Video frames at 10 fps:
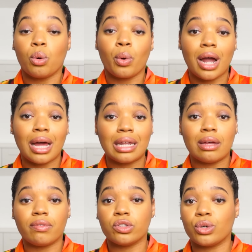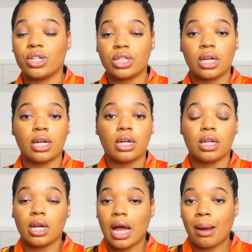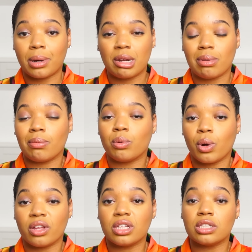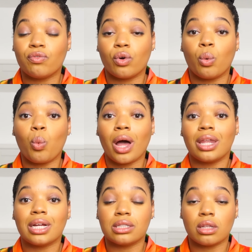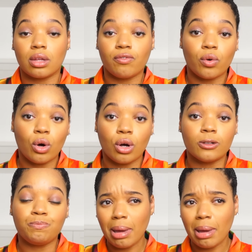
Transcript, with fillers: Where I live in Georgia, I'm gonna be able to wear these for well into the fall,